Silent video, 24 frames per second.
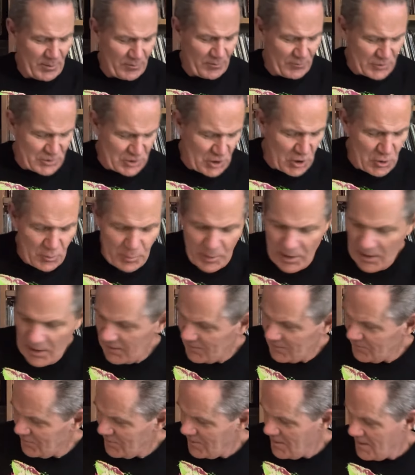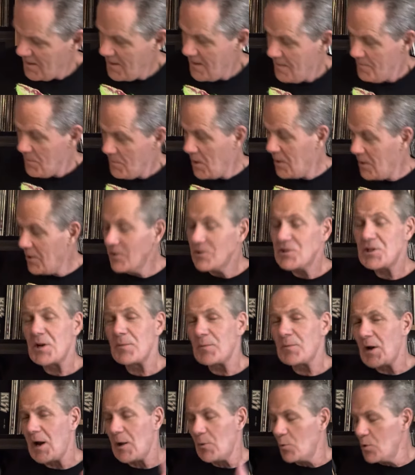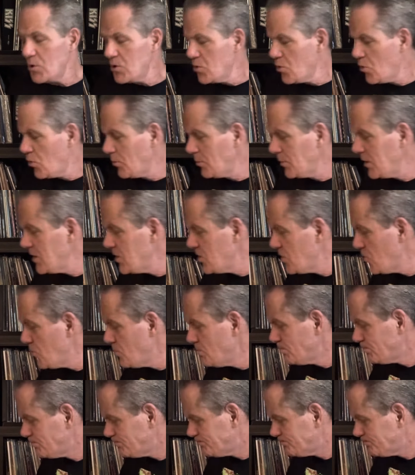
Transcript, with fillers: for two bucks. Now, here's something I wouldn't normally do.